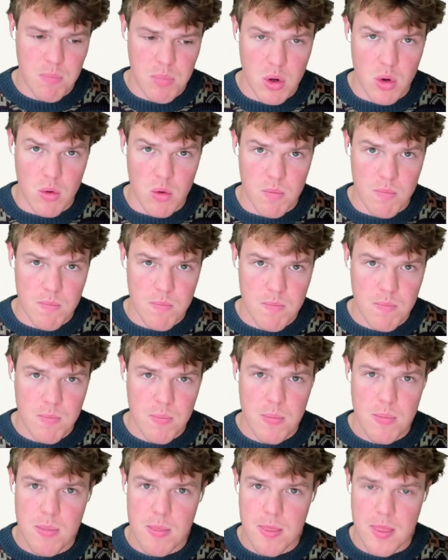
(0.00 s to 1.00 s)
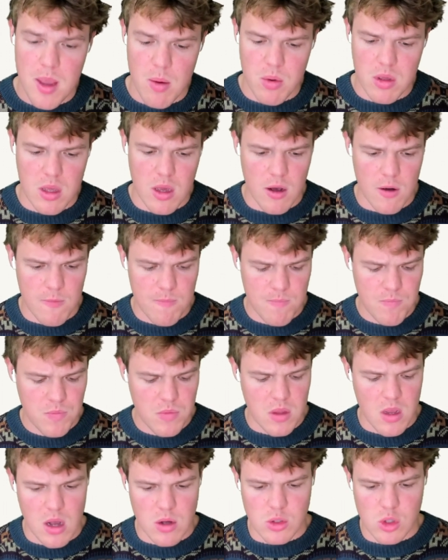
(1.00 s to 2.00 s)
Boom, there we go.
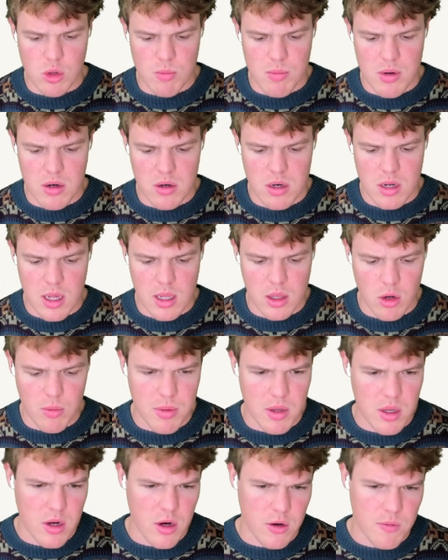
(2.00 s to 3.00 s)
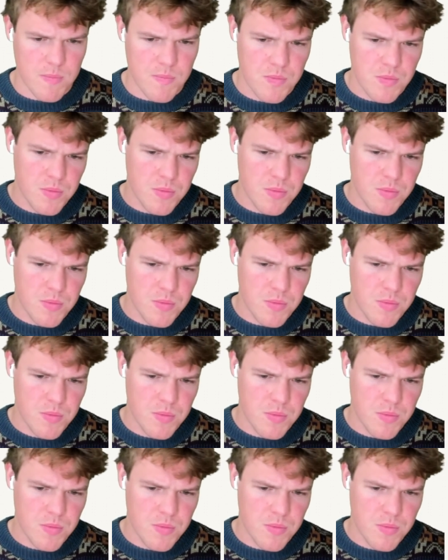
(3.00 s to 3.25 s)
I'll zoom in a little bit here.